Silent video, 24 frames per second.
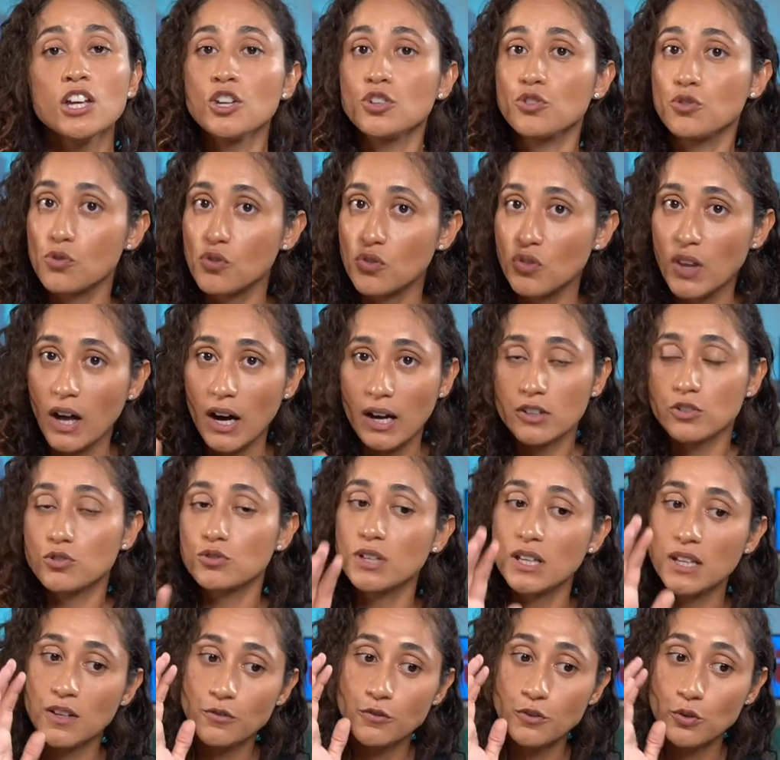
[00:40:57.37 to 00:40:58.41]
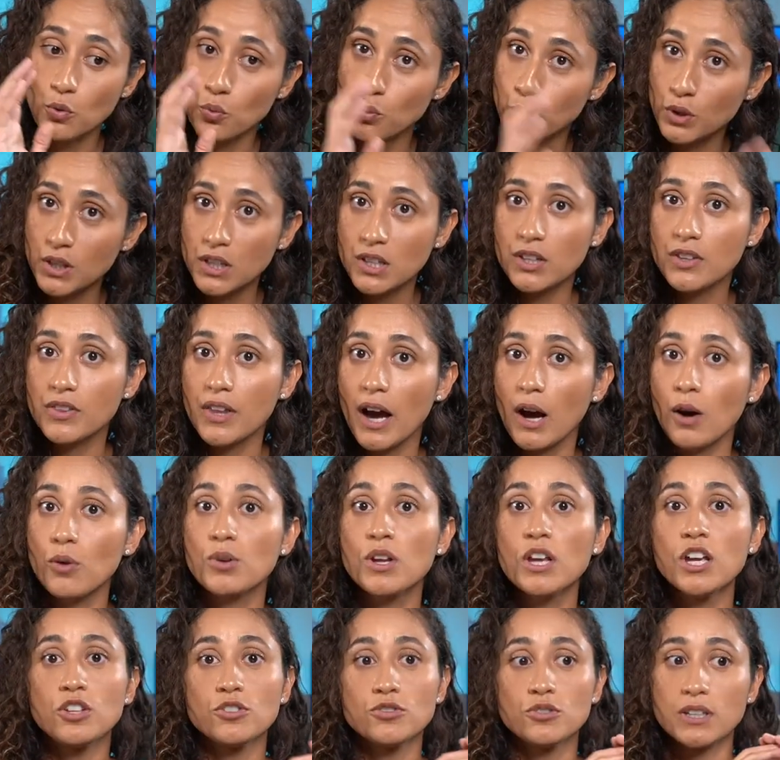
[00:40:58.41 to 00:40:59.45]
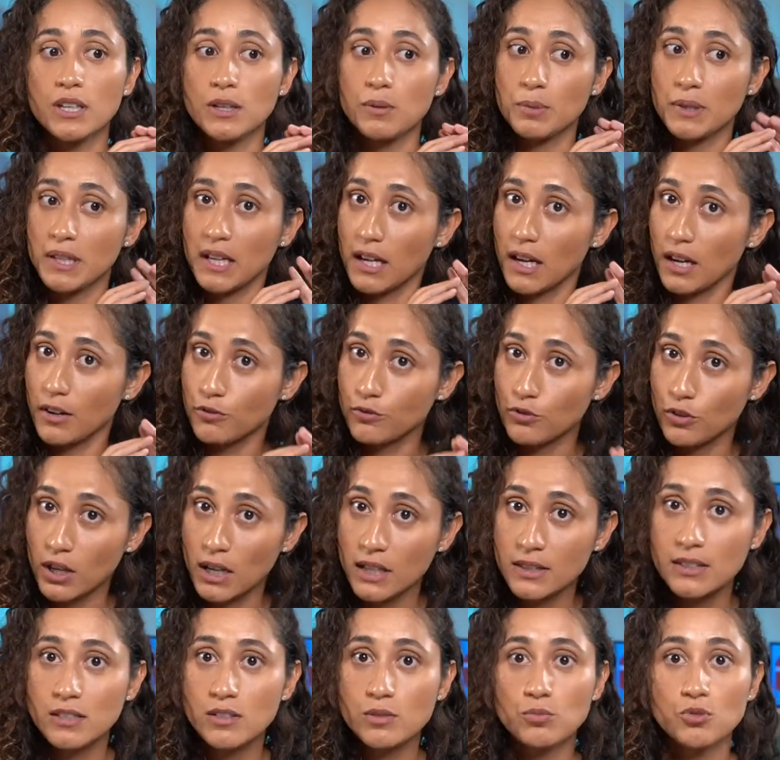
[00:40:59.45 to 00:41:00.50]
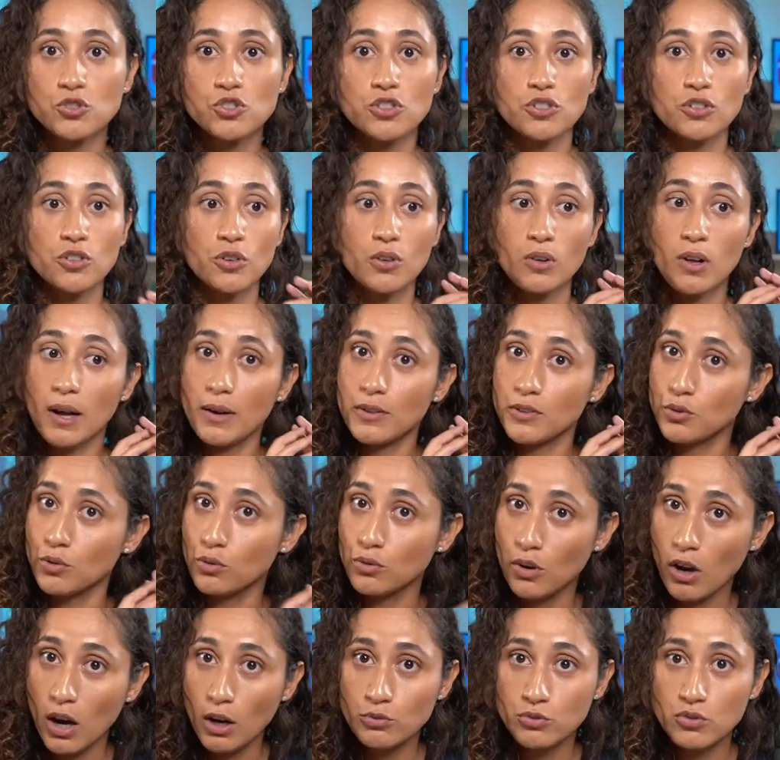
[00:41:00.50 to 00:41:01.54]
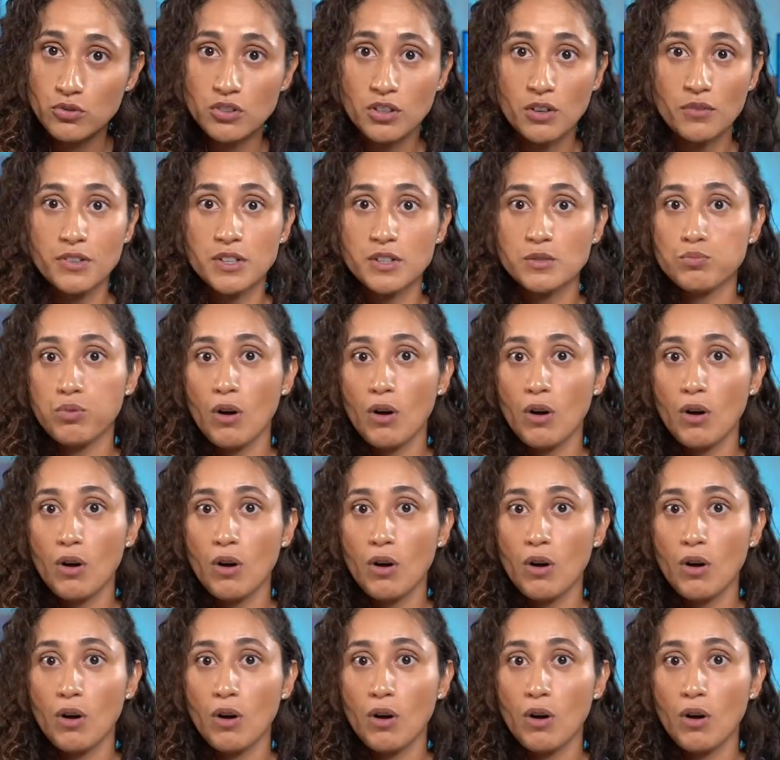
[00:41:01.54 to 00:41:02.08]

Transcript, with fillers: You're gonna feel really down. You're gonna be like, I forgot this material, I don't know how to solve this